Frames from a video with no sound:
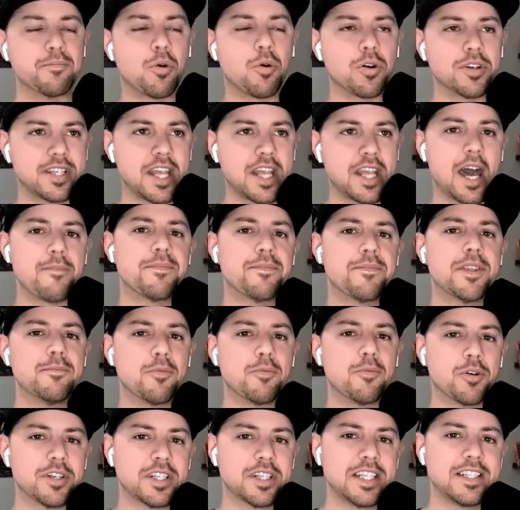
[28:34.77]
more depth and
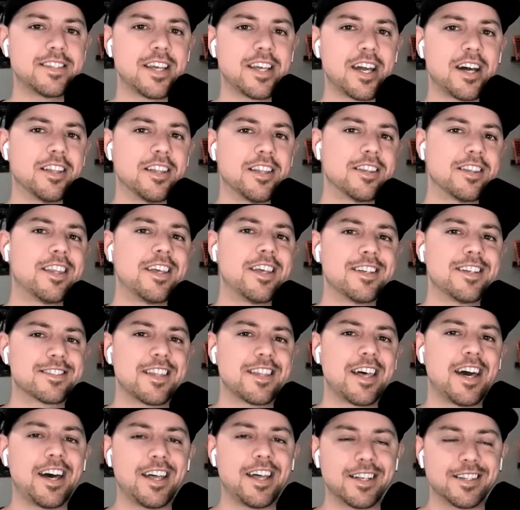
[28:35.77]
more detail, and things
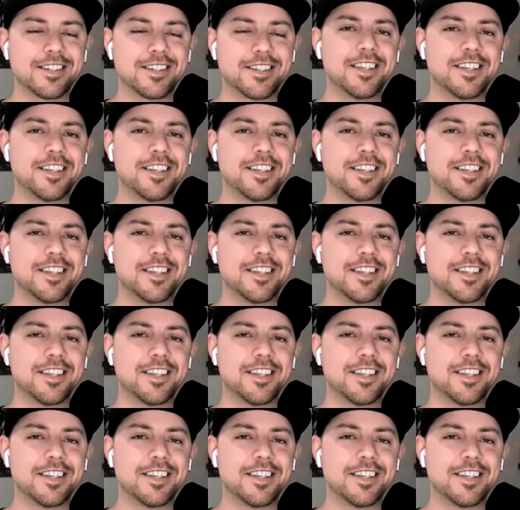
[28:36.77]
that